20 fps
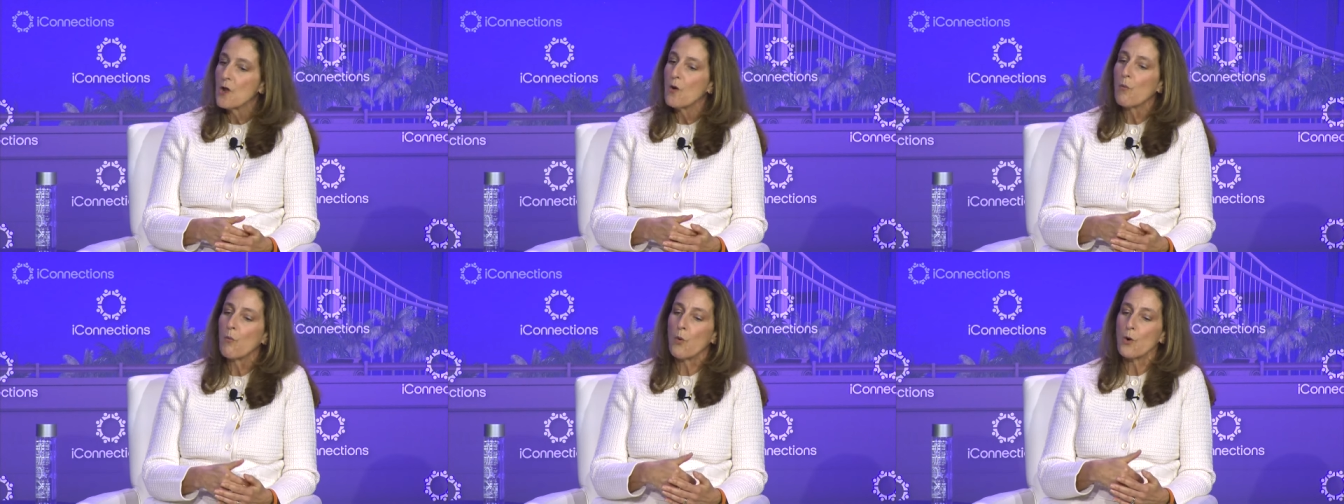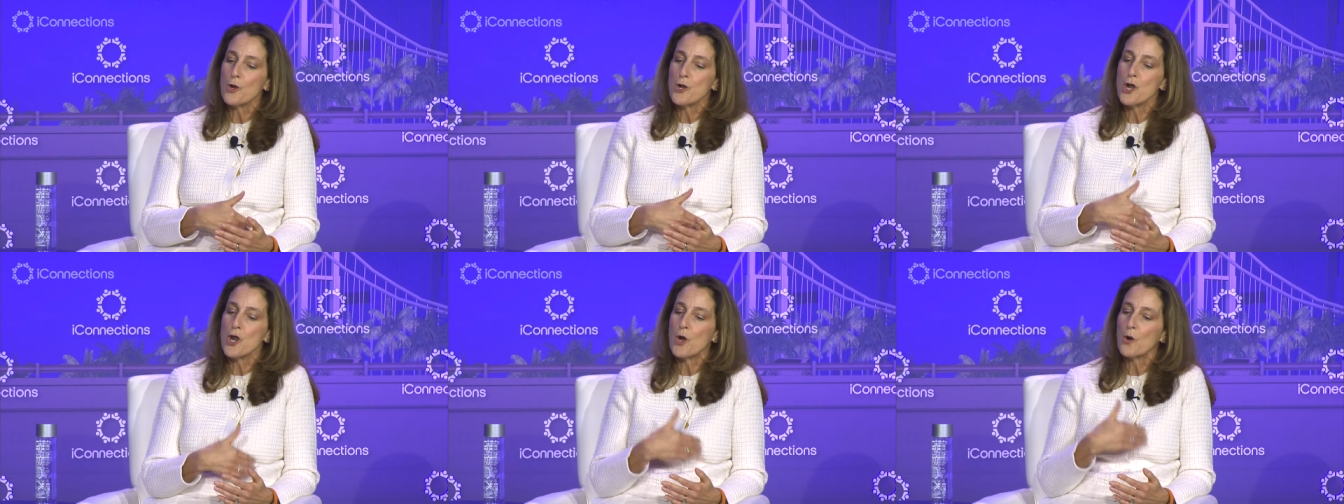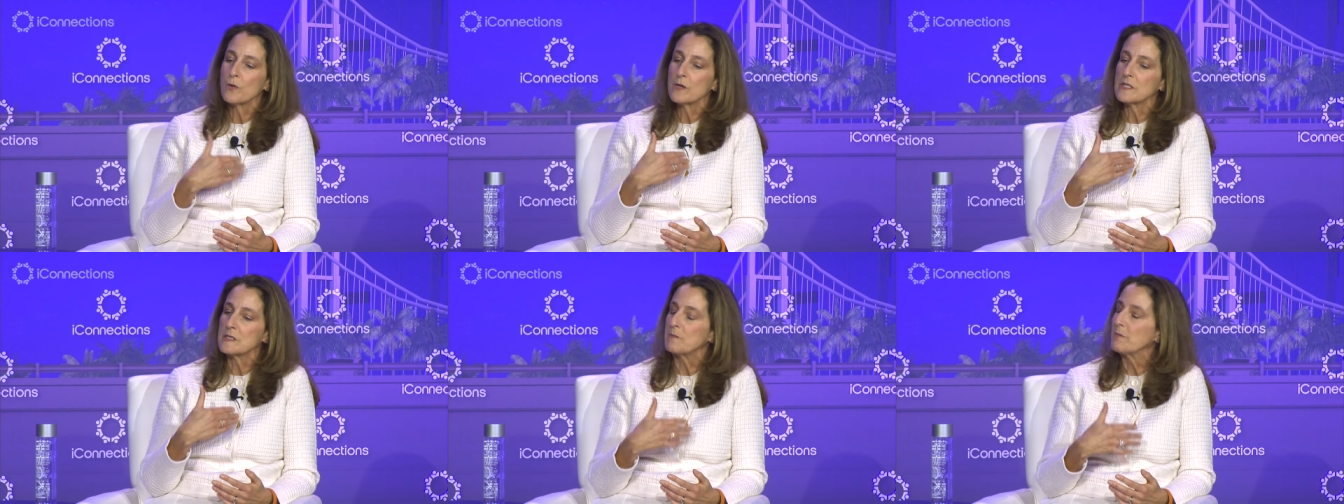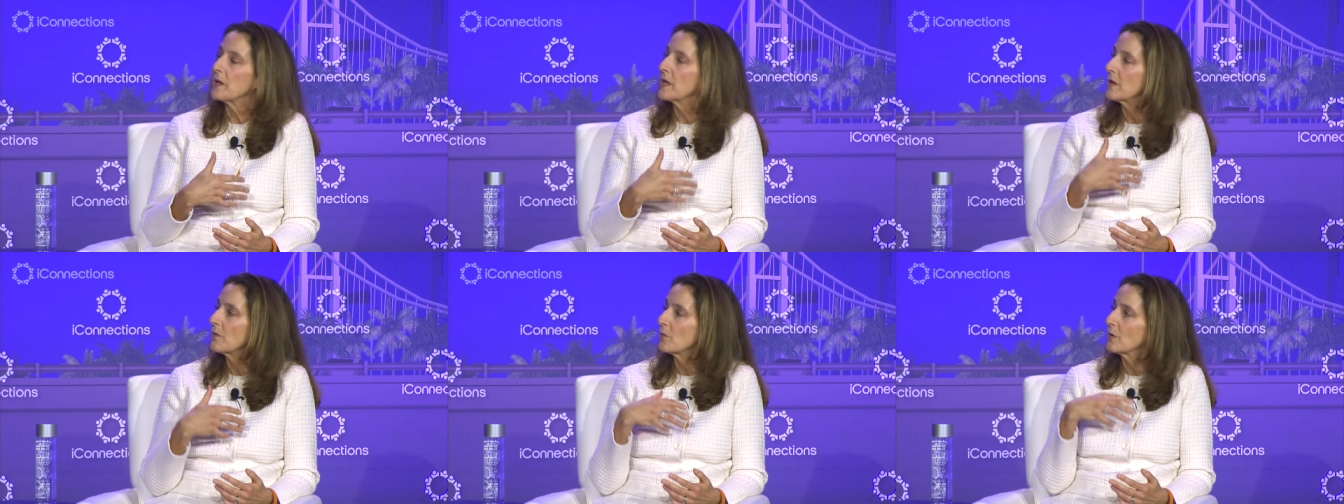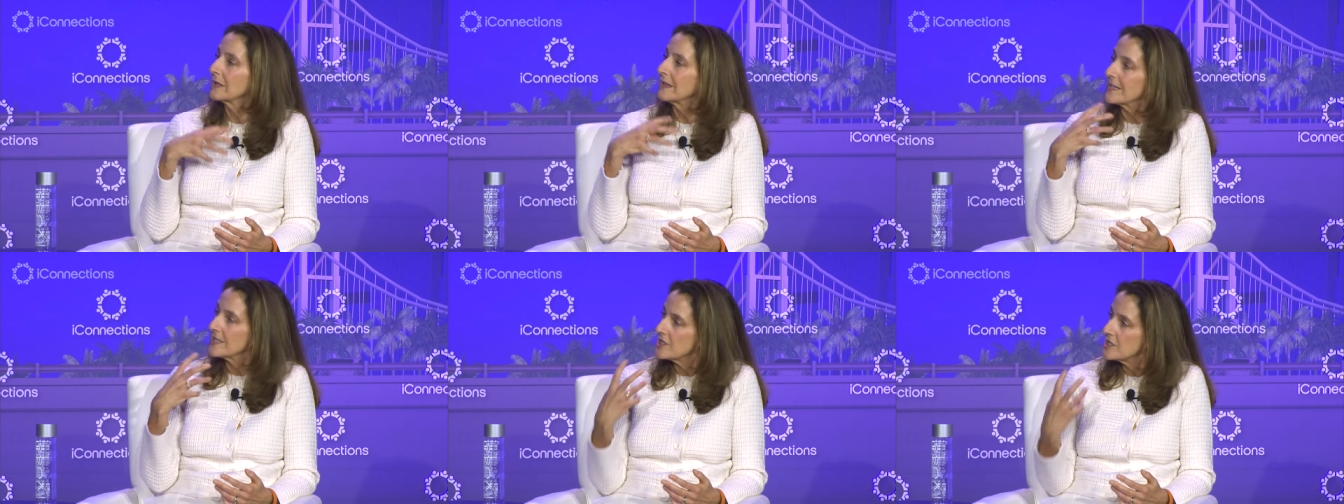We're known as being
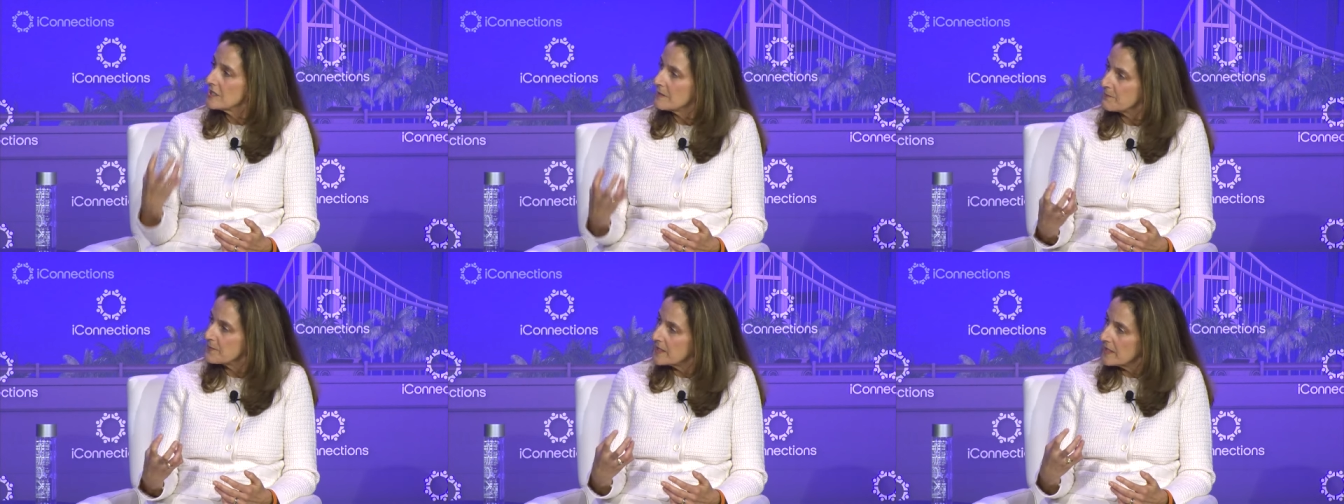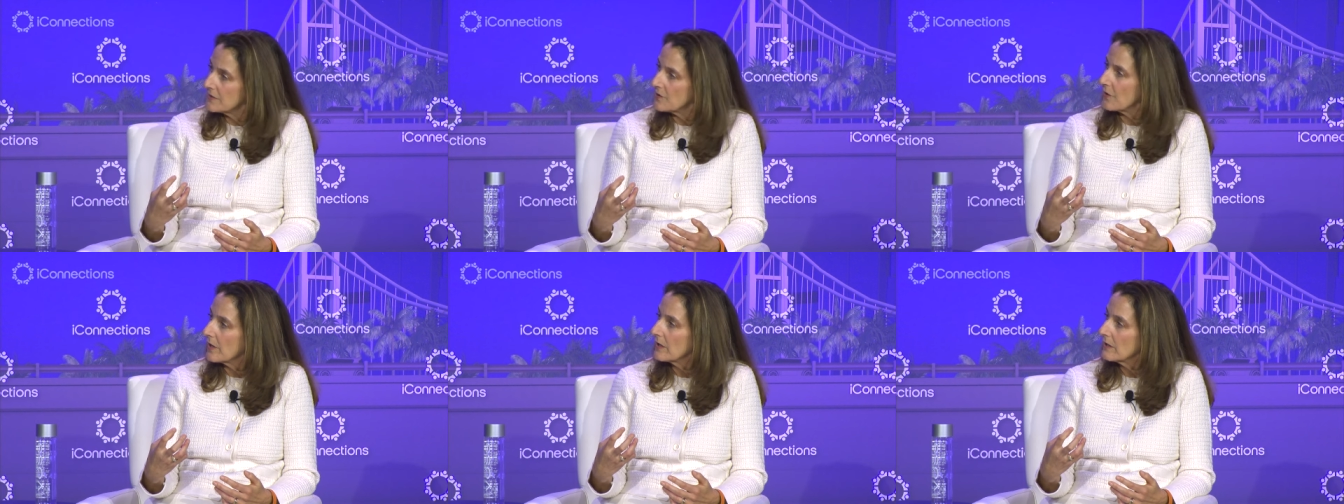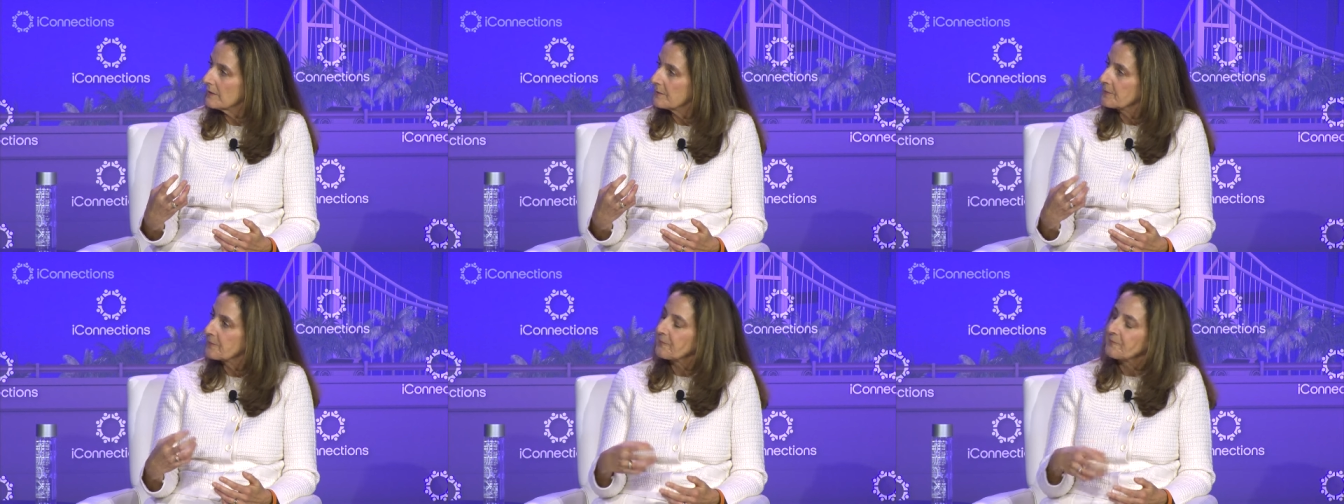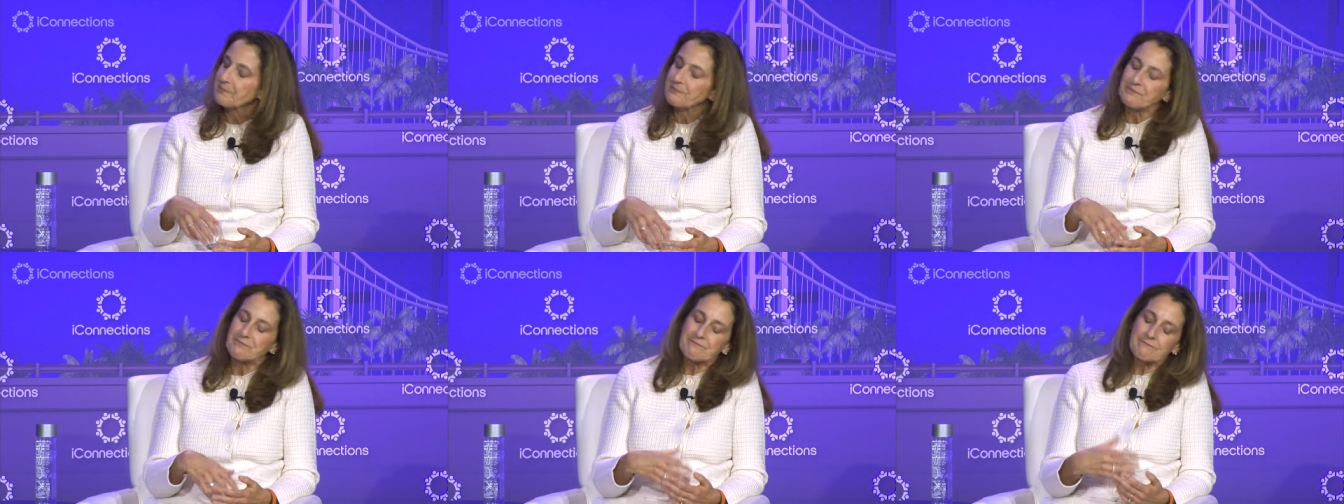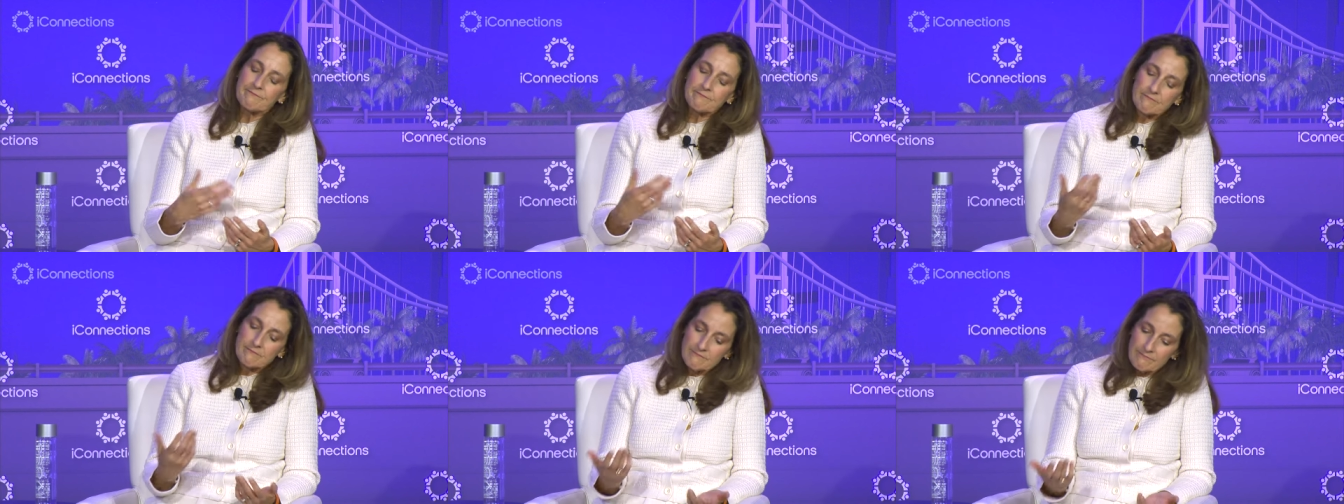relationship-centric.
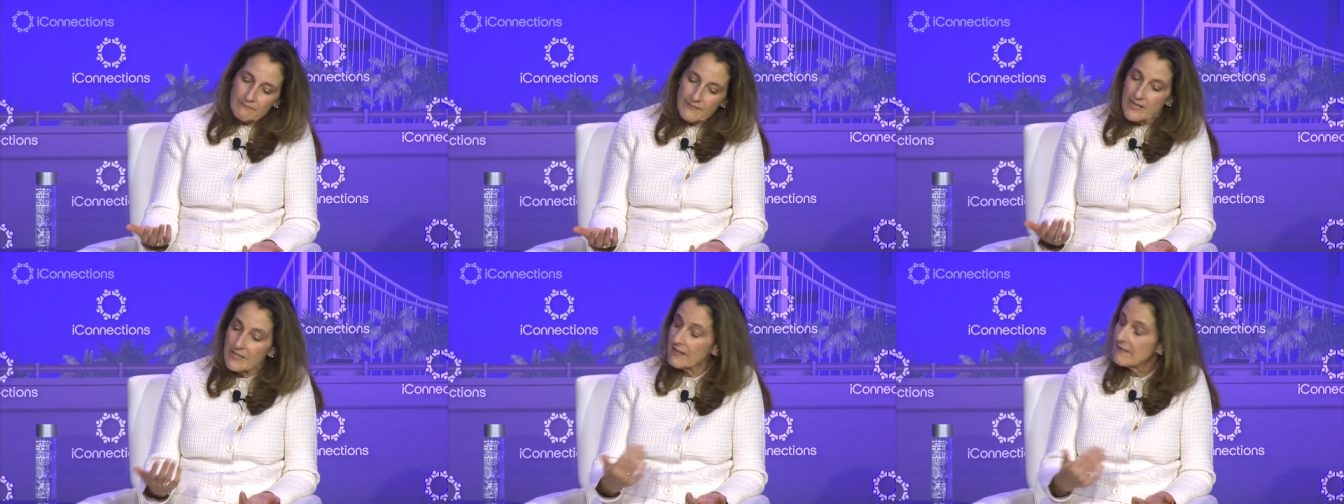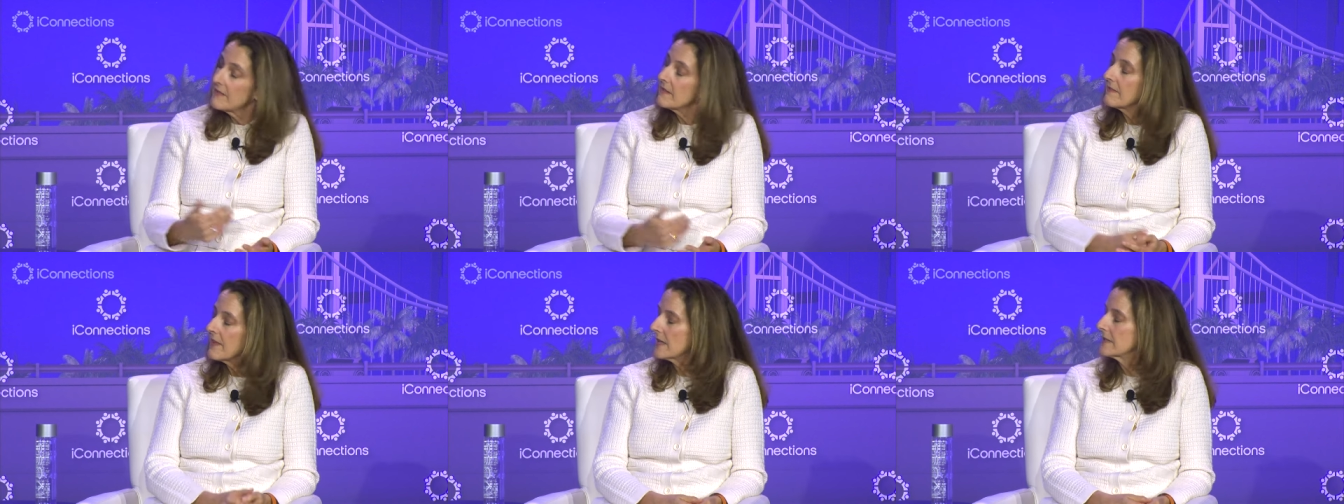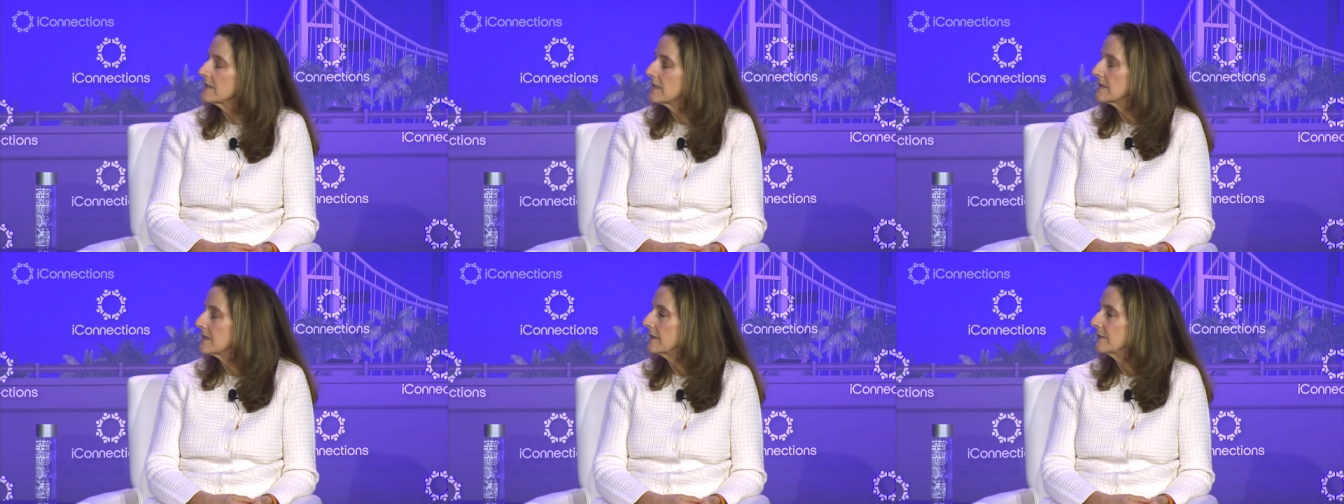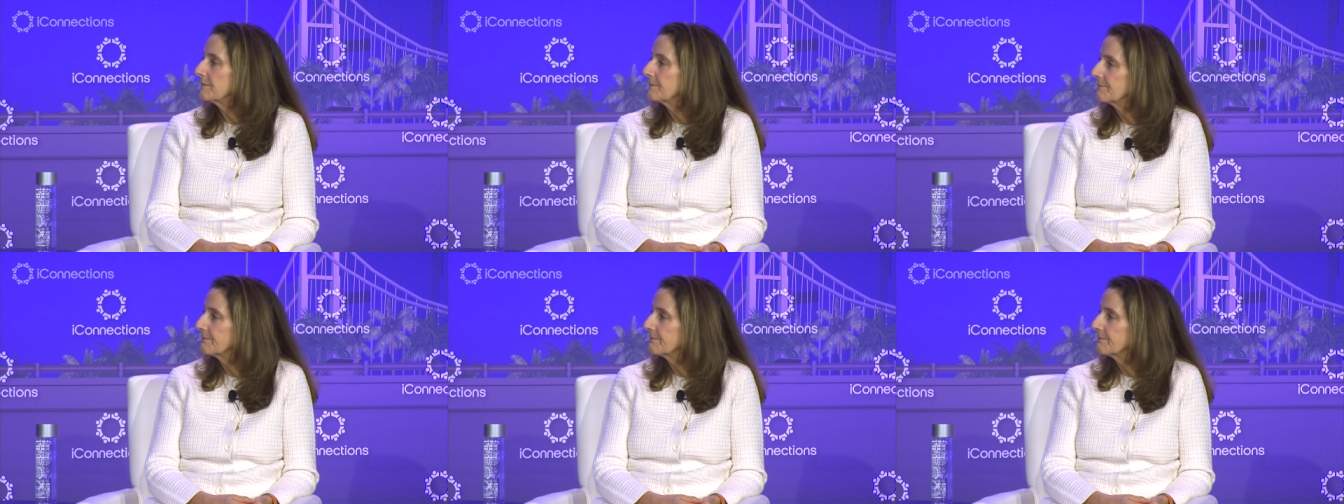And I think that does it.